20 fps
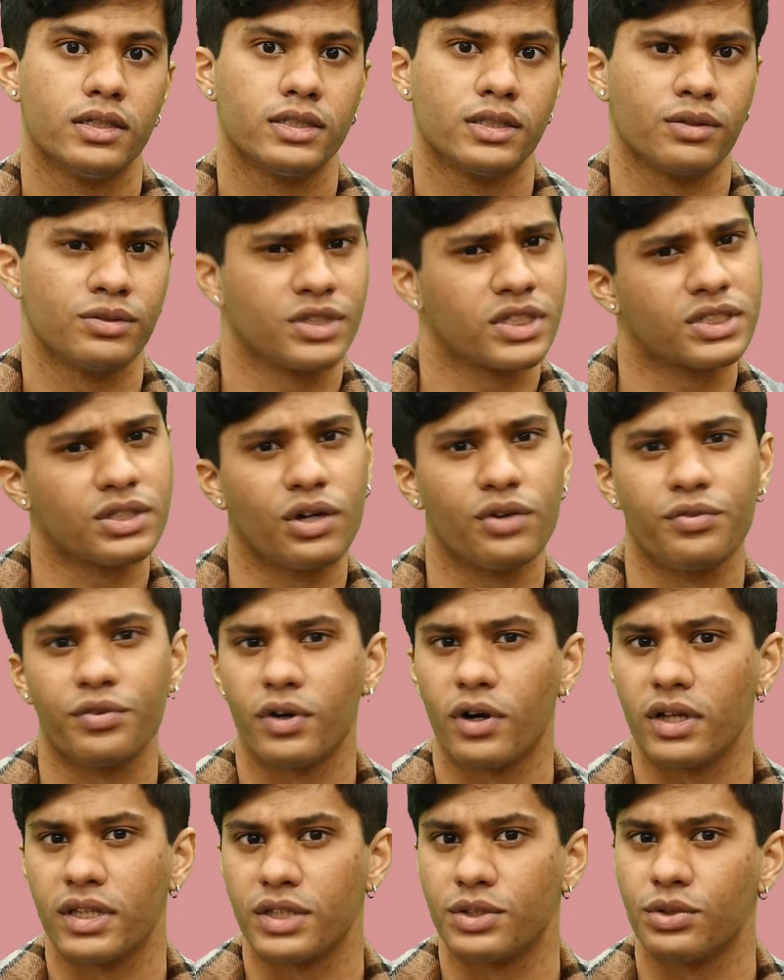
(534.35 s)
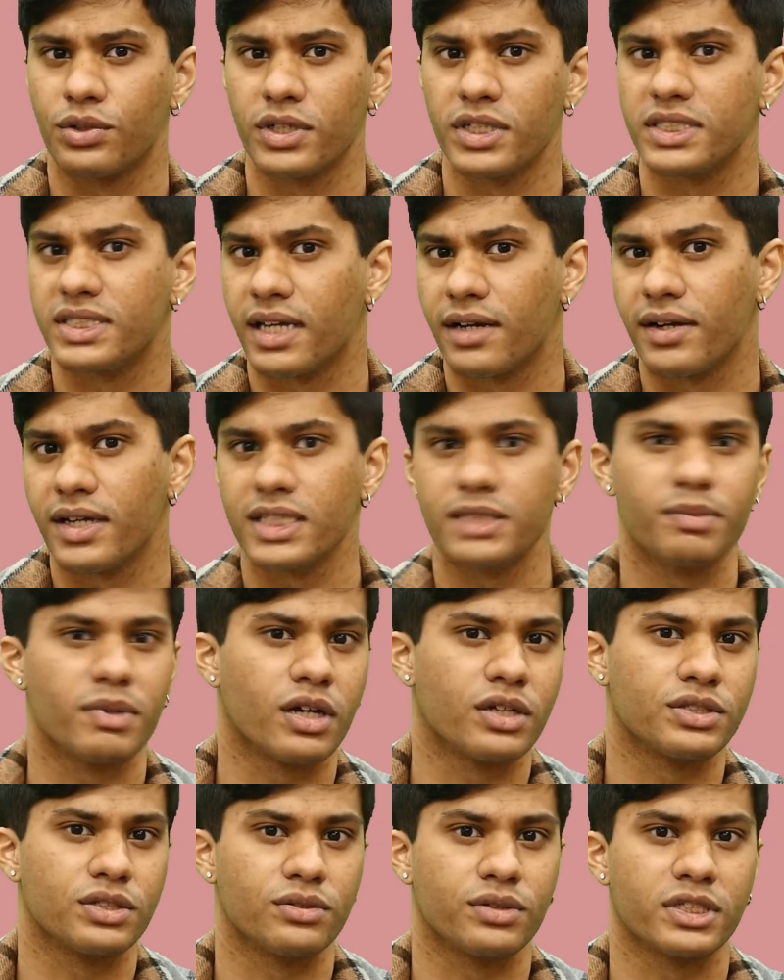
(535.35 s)
don't just go for all the tourist areas, but
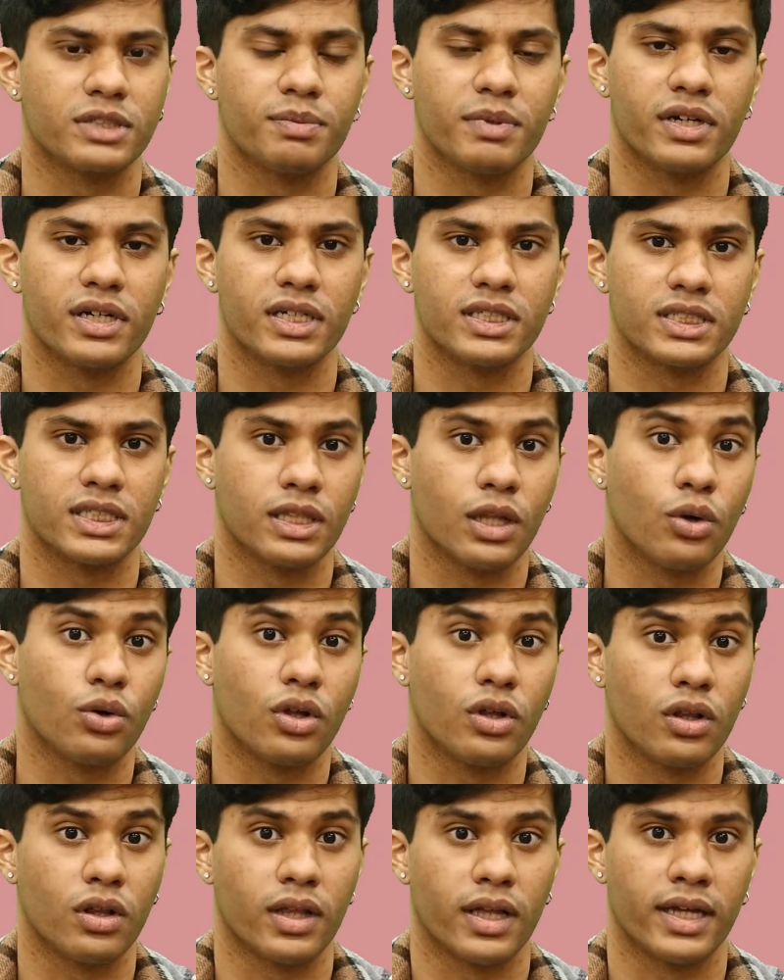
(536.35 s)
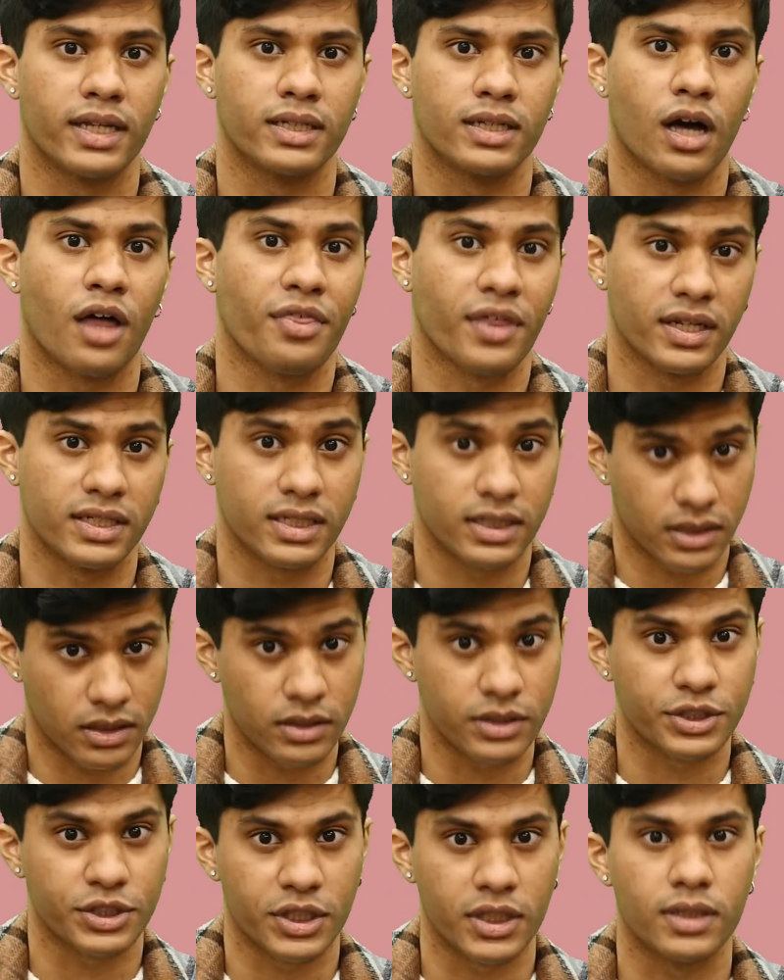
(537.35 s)
also experience local and authentic
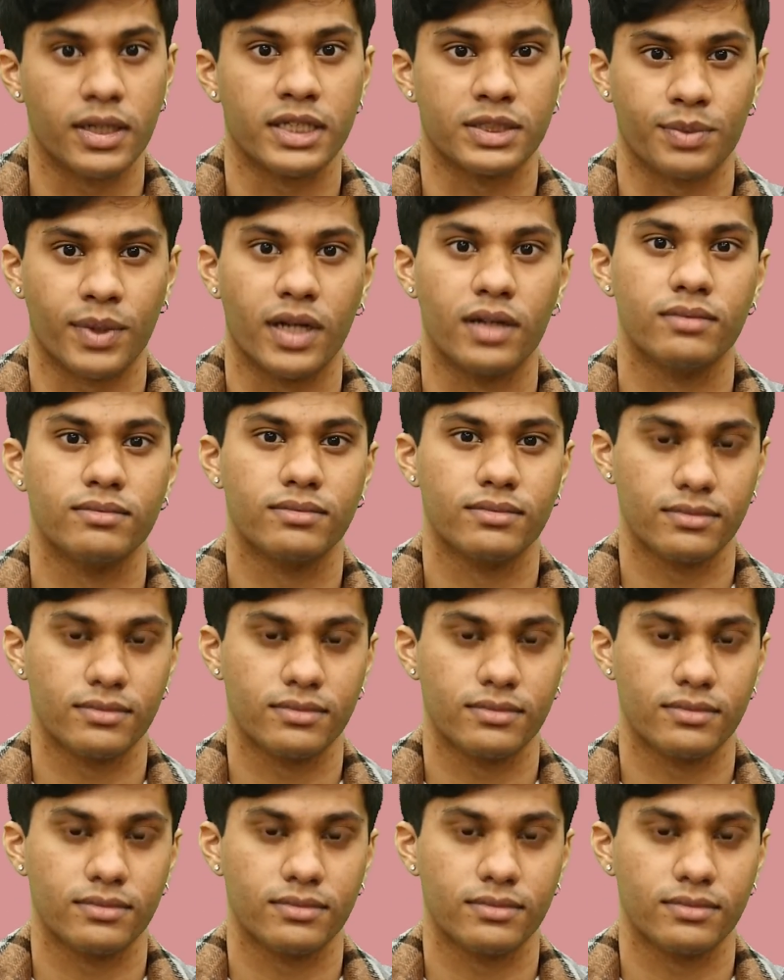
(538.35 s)
culture as well.